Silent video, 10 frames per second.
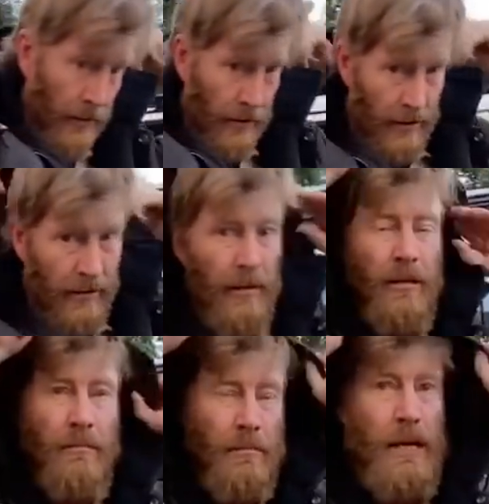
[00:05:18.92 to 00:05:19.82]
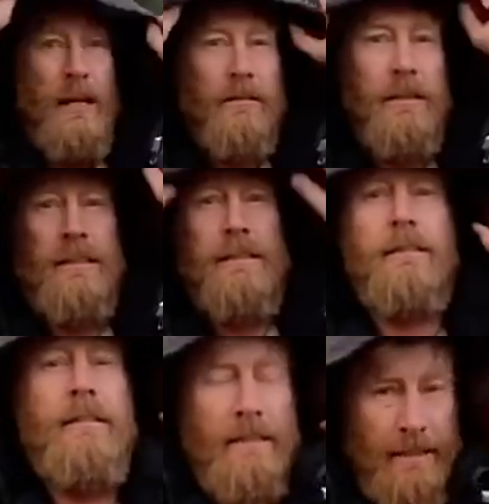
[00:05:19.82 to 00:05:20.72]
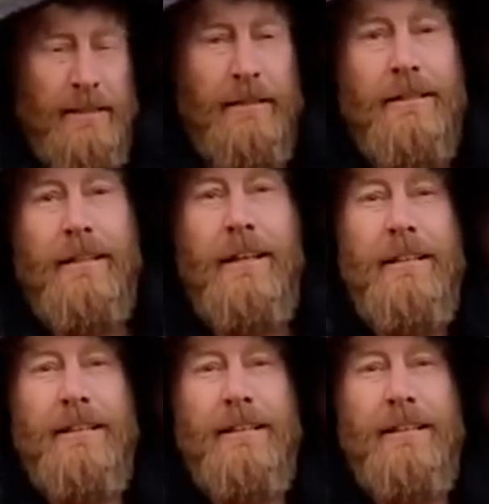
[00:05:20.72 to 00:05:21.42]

hood. But otherwise, look at that.